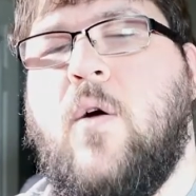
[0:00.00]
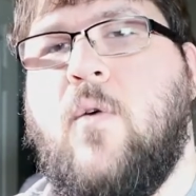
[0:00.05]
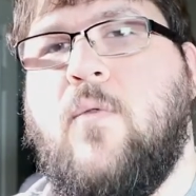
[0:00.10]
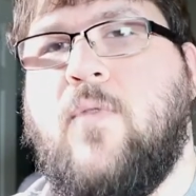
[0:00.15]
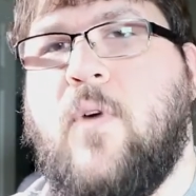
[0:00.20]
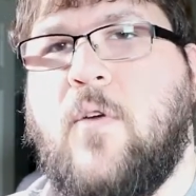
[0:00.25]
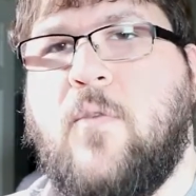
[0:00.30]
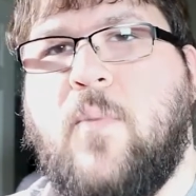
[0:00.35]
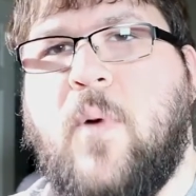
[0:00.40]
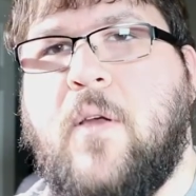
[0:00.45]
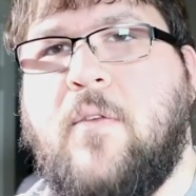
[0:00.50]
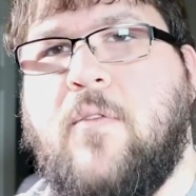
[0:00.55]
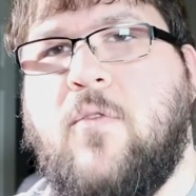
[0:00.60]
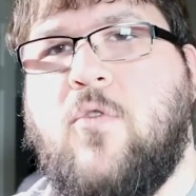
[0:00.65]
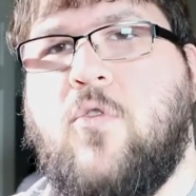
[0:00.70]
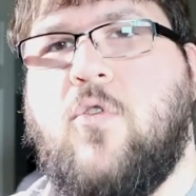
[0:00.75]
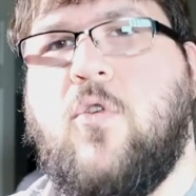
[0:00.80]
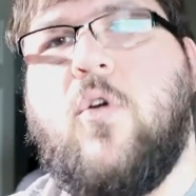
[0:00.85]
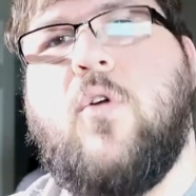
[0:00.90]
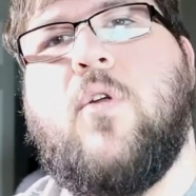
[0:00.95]
first-person
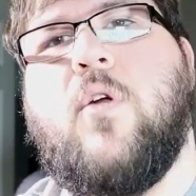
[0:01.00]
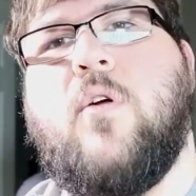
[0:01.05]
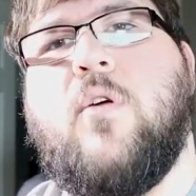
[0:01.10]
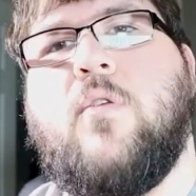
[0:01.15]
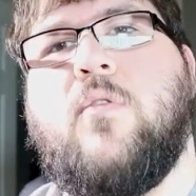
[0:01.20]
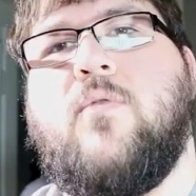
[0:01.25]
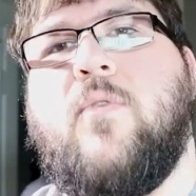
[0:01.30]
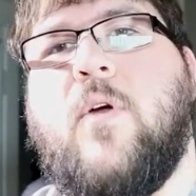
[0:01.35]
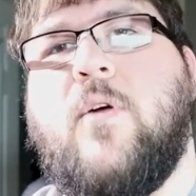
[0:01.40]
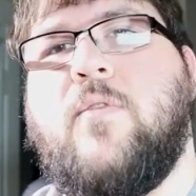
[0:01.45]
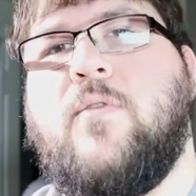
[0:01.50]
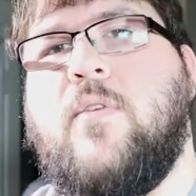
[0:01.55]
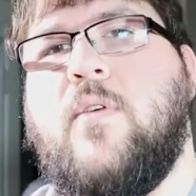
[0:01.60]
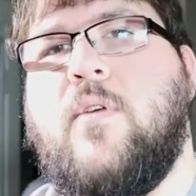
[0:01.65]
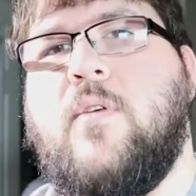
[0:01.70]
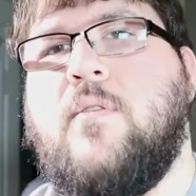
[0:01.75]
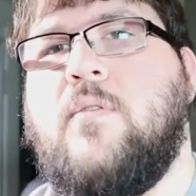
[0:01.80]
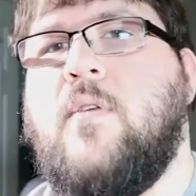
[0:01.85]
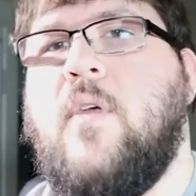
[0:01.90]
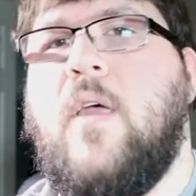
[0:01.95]
shooters
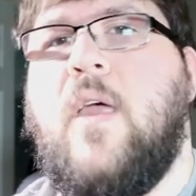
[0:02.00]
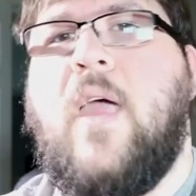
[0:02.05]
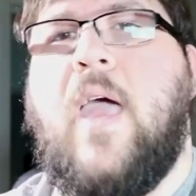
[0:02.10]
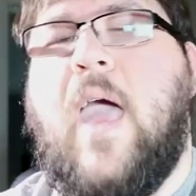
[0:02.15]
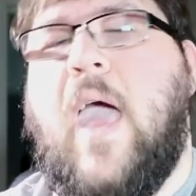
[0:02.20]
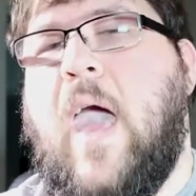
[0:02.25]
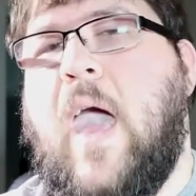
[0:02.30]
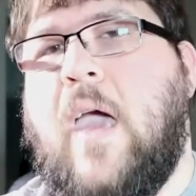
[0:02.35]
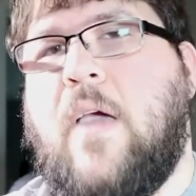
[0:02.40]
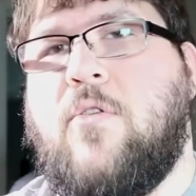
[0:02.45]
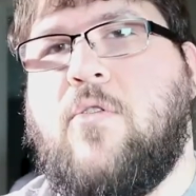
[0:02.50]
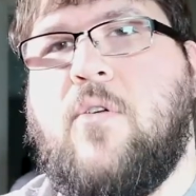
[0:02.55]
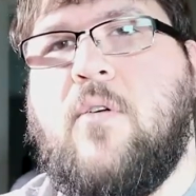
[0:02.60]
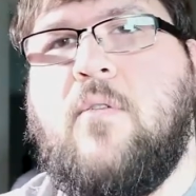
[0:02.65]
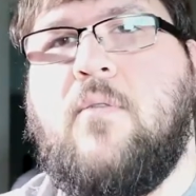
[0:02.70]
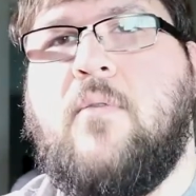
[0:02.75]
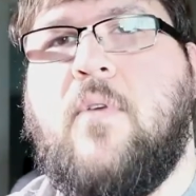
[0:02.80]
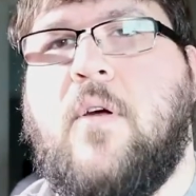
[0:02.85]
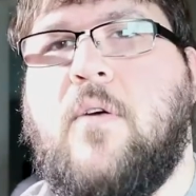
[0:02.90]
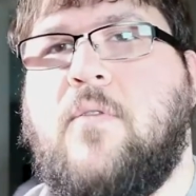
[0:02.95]
versus
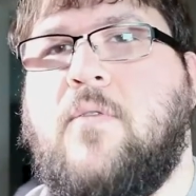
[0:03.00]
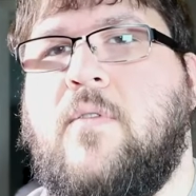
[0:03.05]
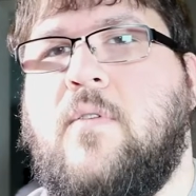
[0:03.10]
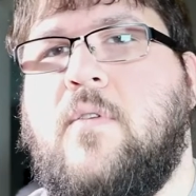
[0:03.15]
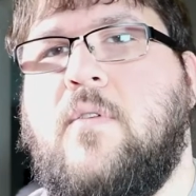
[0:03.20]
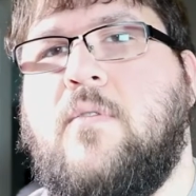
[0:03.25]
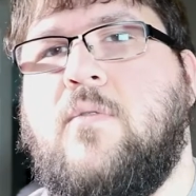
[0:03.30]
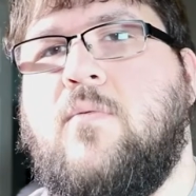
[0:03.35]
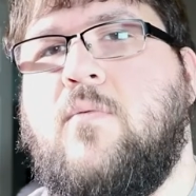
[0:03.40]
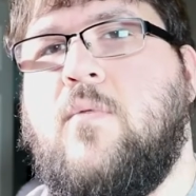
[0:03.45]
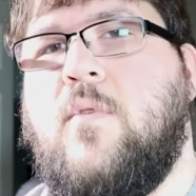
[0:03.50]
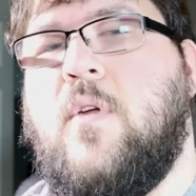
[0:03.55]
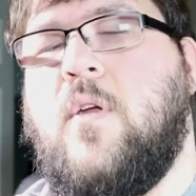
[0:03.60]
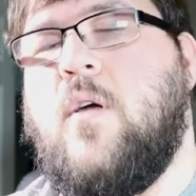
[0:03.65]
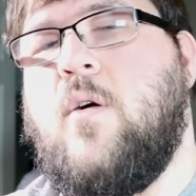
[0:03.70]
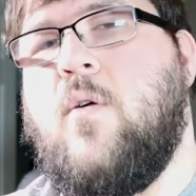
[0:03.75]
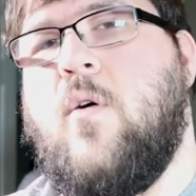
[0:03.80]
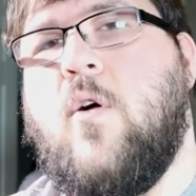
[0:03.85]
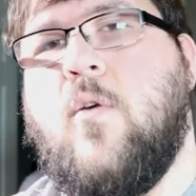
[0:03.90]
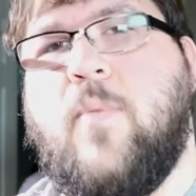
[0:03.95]
action versus,
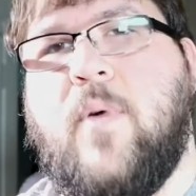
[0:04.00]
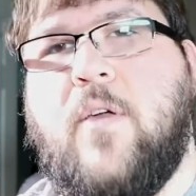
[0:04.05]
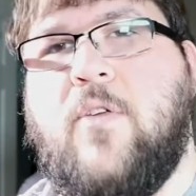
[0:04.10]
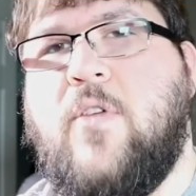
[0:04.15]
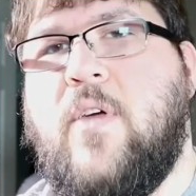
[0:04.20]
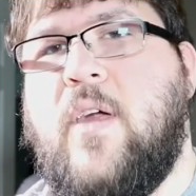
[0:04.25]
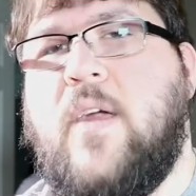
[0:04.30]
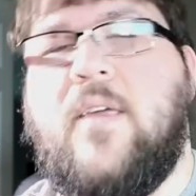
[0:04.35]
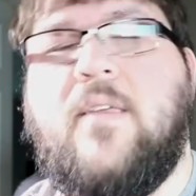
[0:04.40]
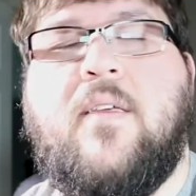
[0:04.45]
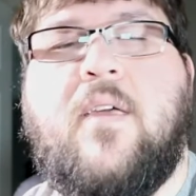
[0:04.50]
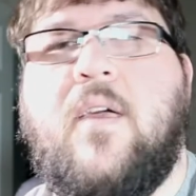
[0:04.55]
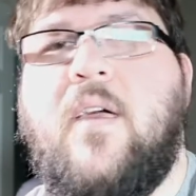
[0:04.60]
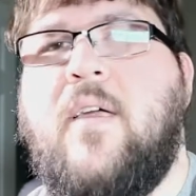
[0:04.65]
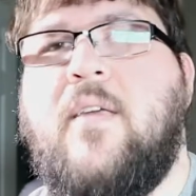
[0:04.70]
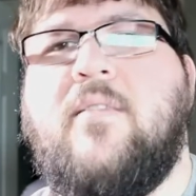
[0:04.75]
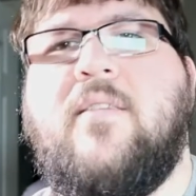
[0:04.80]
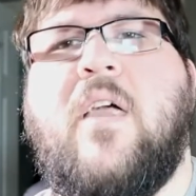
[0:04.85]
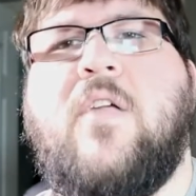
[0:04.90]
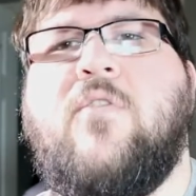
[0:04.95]
RPG,
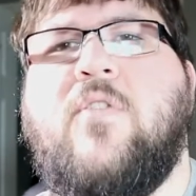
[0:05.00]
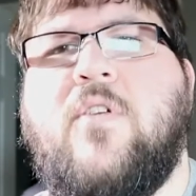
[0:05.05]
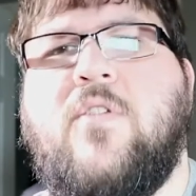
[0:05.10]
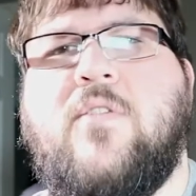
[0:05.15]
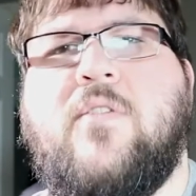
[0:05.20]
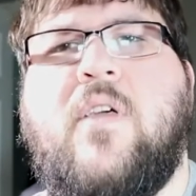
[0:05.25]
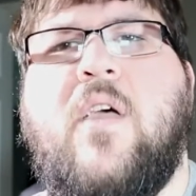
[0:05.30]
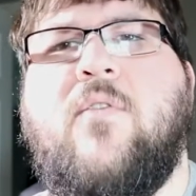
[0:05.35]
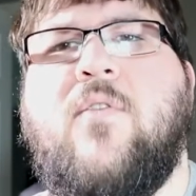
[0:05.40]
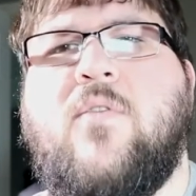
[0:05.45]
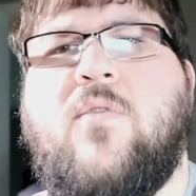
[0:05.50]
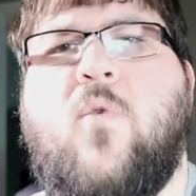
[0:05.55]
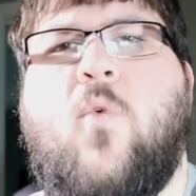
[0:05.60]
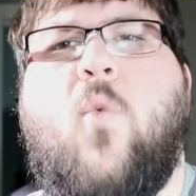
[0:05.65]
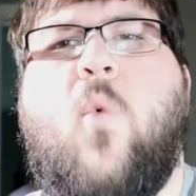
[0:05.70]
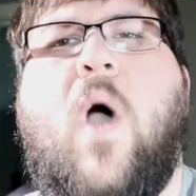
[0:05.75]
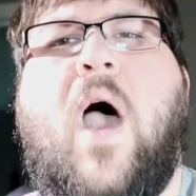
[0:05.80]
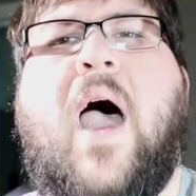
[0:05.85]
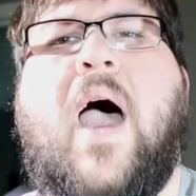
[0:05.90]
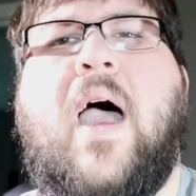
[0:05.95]
etc. It just covers a
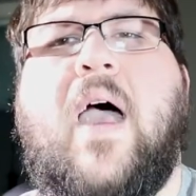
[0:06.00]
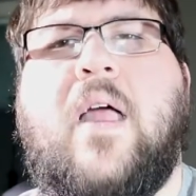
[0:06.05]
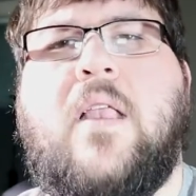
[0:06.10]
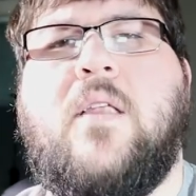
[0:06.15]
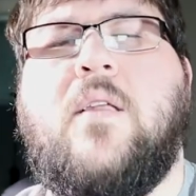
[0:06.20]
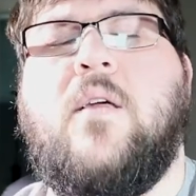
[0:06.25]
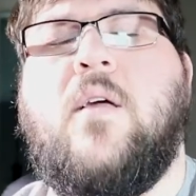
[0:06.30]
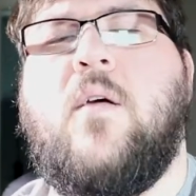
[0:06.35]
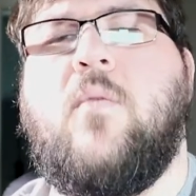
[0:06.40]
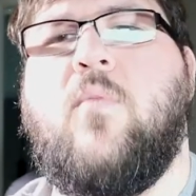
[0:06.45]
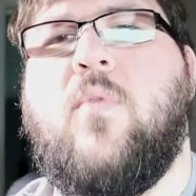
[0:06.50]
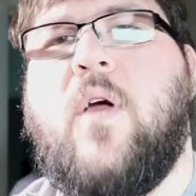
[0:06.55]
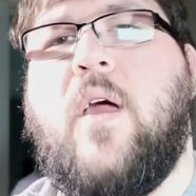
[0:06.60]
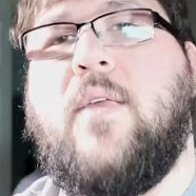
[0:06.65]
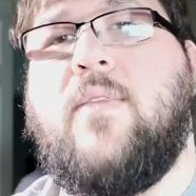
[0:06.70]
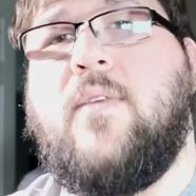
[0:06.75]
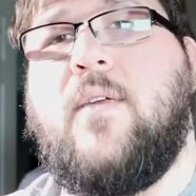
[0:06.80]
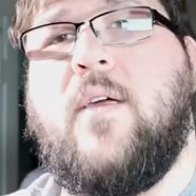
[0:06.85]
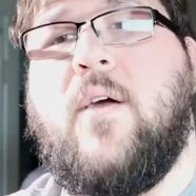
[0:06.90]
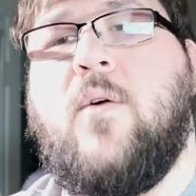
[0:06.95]
wide
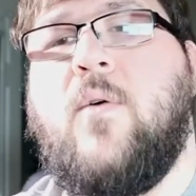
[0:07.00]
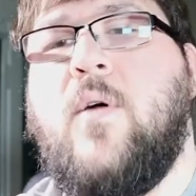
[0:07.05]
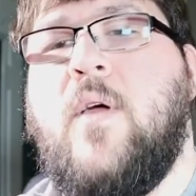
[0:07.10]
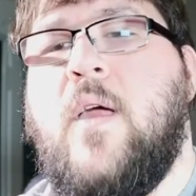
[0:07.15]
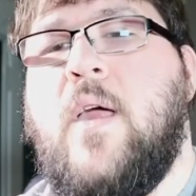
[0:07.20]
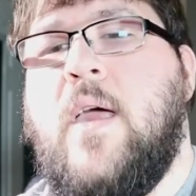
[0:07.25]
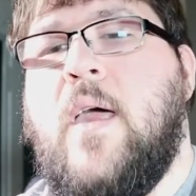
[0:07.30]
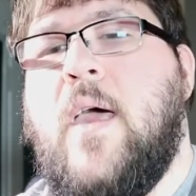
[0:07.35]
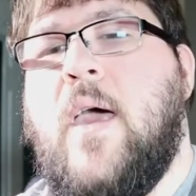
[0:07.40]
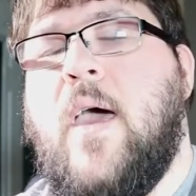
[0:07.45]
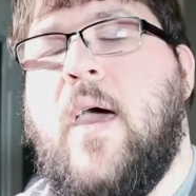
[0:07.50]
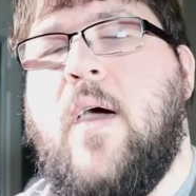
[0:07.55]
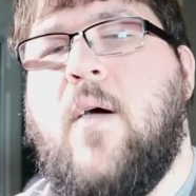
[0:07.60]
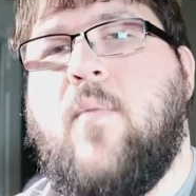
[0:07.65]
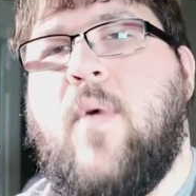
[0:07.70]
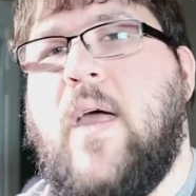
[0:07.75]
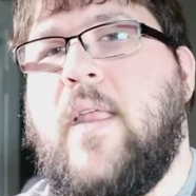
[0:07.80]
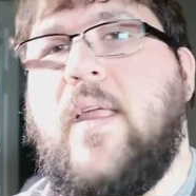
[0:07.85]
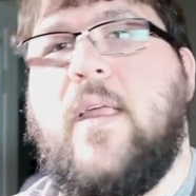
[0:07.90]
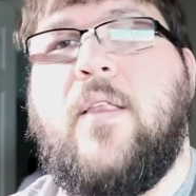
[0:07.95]
breadth,
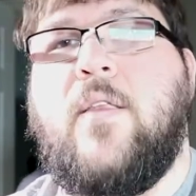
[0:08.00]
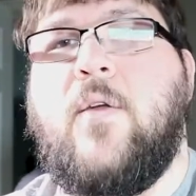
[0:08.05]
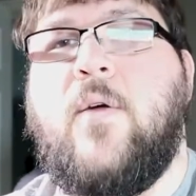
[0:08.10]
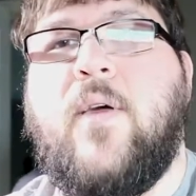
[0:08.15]
I didn't do